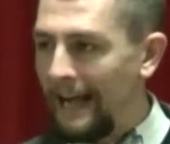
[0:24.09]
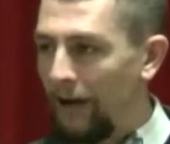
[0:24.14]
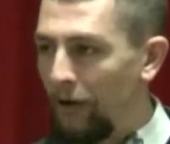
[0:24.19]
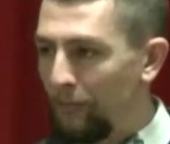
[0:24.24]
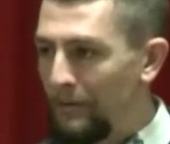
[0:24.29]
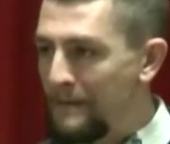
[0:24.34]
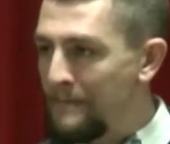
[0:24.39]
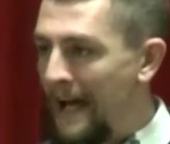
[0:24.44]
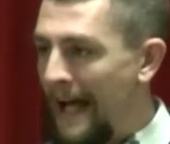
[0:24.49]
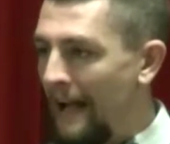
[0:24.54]

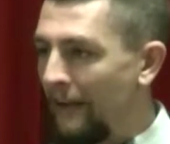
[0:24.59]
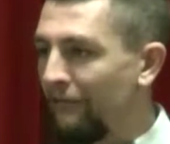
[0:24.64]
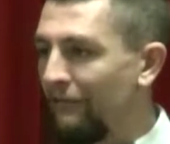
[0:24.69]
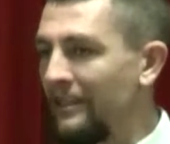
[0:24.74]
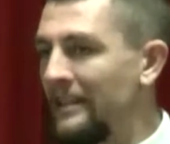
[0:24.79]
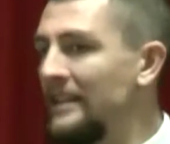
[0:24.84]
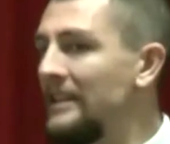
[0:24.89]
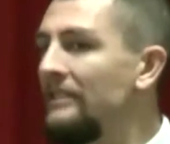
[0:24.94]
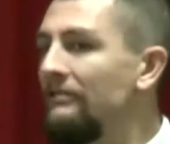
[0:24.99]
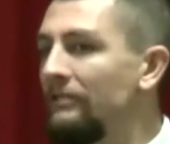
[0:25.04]
I'll be back
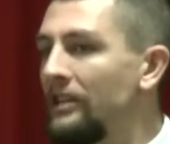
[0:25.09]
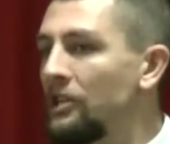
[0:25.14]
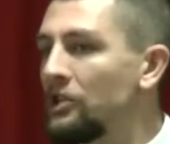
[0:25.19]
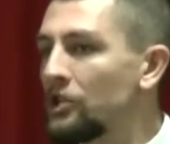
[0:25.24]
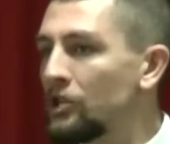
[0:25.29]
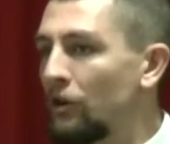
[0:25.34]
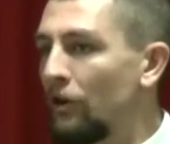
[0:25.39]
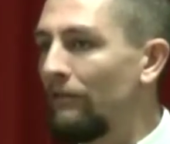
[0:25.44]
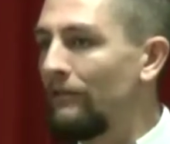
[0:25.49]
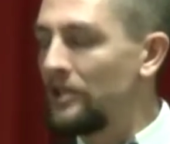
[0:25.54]
for the evening
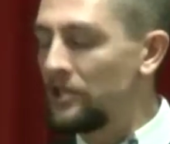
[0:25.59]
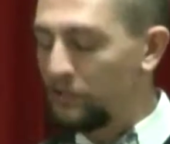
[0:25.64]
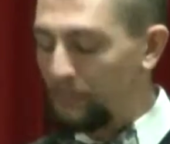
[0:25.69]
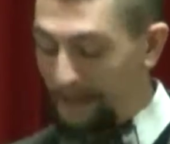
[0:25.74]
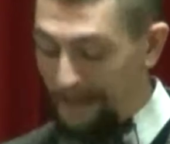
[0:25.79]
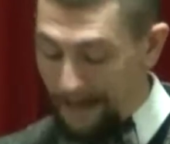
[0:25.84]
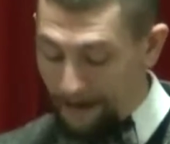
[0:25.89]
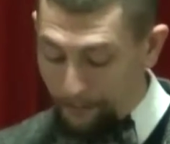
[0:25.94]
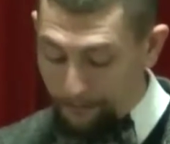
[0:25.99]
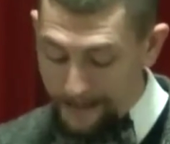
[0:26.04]
service,
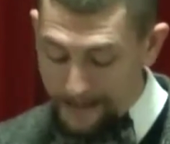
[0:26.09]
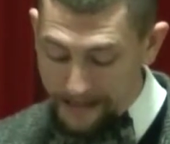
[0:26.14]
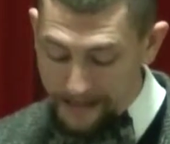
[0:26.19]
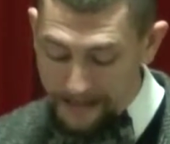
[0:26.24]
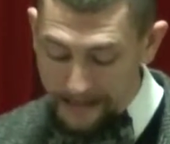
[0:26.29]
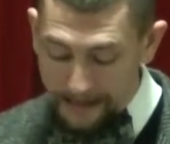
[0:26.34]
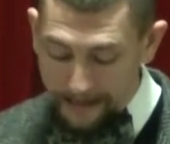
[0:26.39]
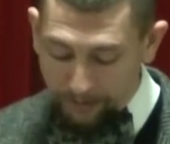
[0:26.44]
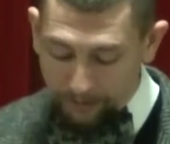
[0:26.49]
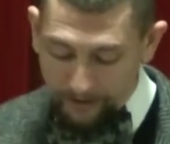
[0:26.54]
but I'll
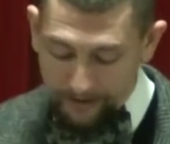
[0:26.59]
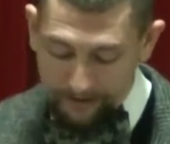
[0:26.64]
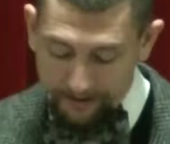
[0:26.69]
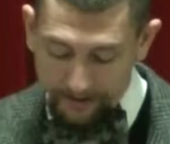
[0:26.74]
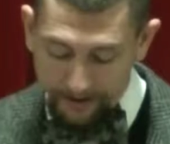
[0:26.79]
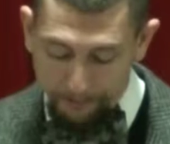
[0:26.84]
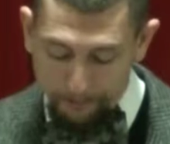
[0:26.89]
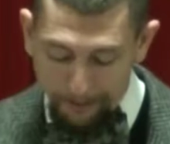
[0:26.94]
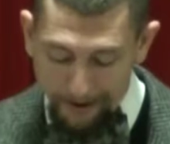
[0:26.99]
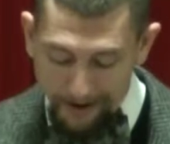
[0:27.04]
be with
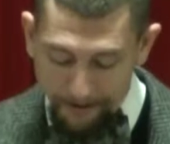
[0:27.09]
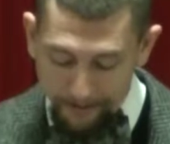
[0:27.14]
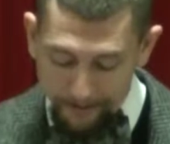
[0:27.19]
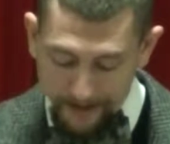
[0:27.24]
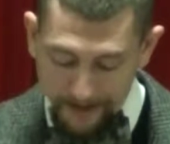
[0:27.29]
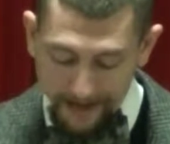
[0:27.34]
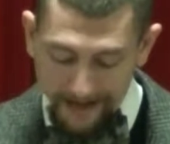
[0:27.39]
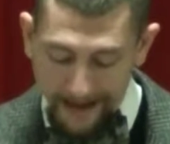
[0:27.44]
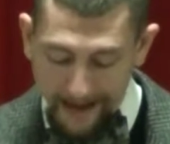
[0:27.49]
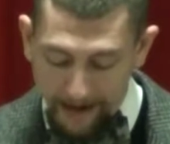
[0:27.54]
the
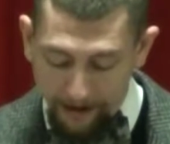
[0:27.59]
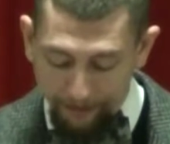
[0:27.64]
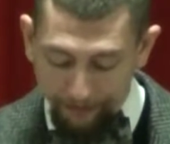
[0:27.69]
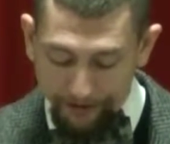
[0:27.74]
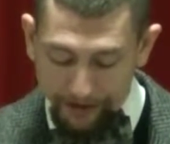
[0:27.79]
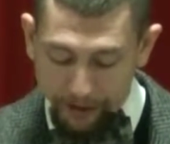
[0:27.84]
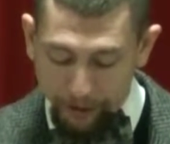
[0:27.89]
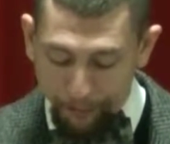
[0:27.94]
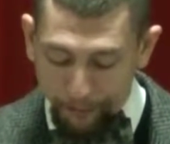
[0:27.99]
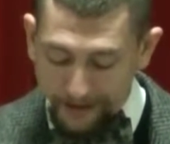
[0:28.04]
brethren at
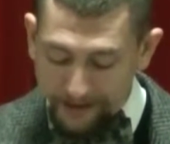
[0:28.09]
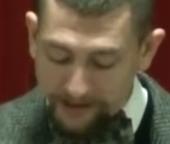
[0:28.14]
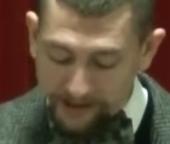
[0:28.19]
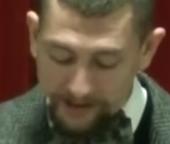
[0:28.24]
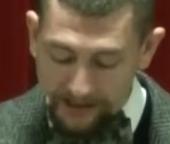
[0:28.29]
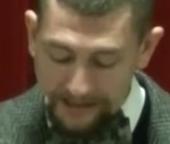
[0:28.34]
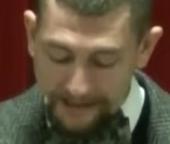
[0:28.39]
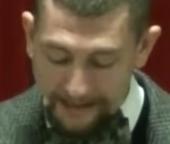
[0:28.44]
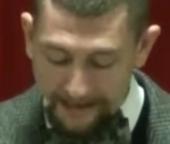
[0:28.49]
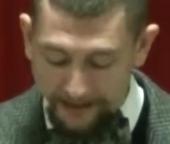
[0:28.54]
Calvin
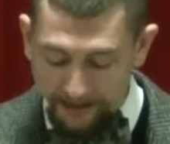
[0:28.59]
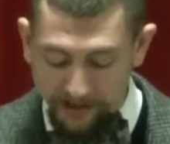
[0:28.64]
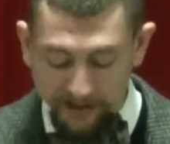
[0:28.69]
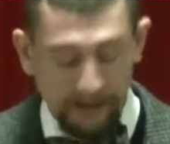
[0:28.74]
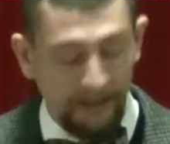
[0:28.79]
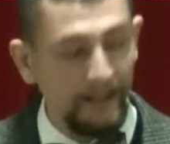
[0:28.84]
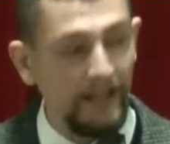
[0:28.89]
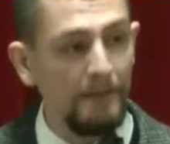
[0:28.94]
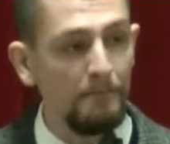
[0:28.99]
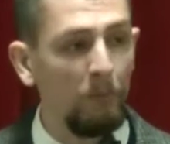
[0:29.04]
OPC next
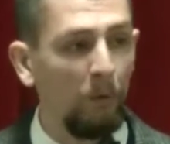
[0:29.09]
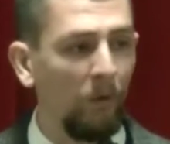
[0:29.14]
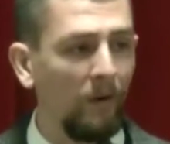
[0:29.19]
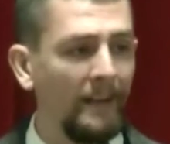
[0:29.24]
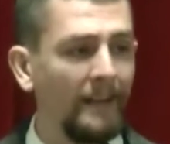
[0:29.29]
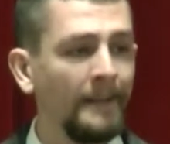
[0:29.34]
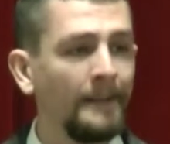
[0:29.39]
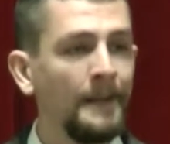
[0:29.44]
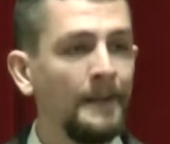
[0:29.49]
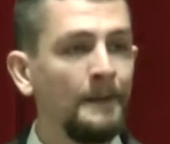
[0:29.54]
Sunday
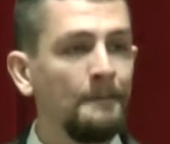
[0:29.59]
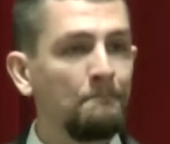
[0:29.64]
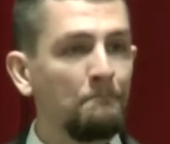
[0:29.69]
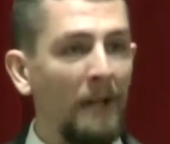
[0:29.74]
morning.